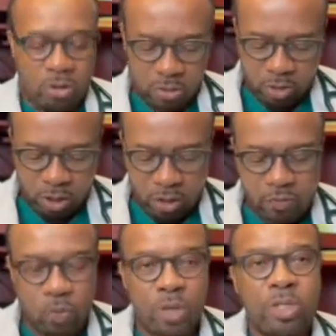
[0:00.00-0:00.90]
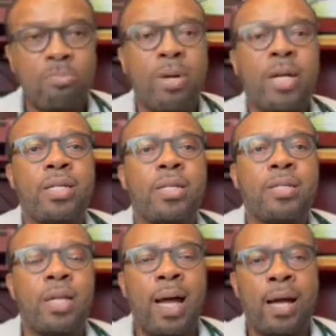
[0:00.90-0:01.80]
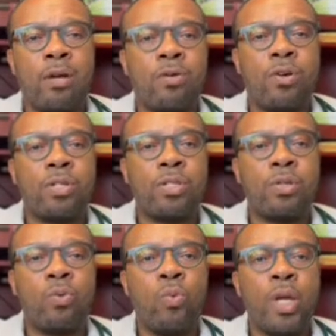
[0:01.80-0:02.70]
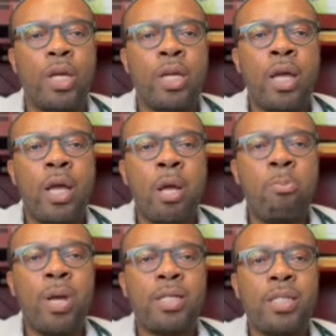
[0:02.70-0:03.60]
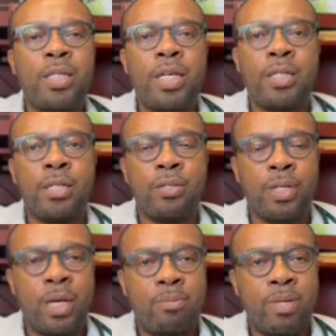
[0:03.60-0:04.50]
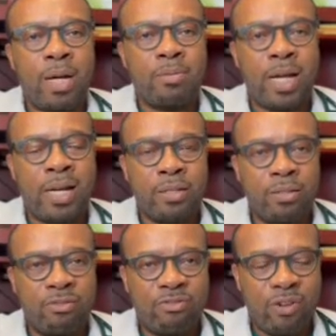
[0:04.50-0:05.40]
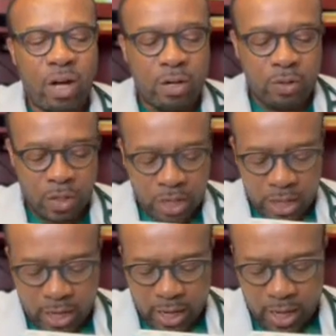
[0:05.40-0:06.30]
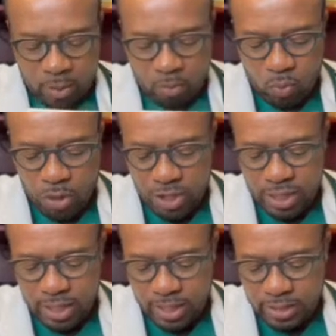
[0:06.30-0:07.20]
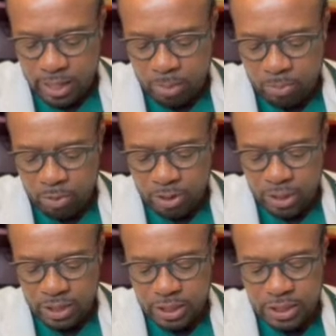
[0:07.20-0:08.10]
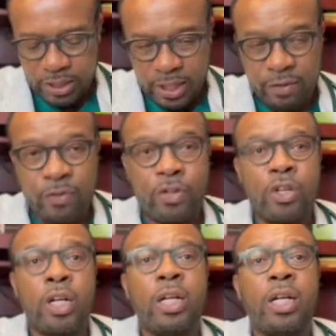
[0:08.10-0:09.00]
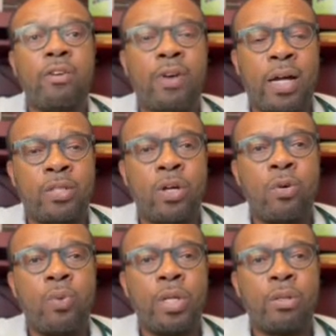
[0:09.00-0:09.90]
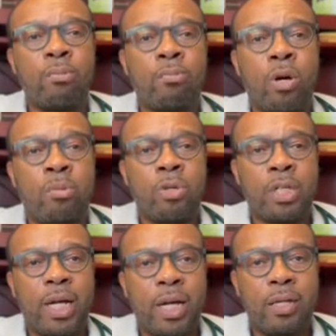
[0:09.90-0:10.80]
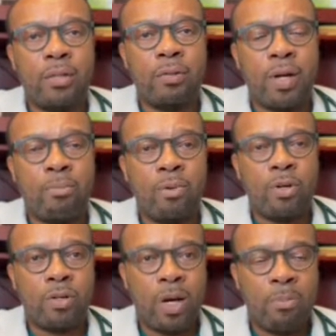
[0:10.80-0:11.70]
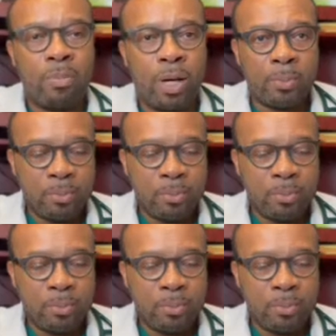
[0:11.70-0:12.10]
loved ones' medicines across the week. Makes it easy to keep tabs and to follow. One thing that's important is if you don't live at home with mom or dad, grandma or grandpa,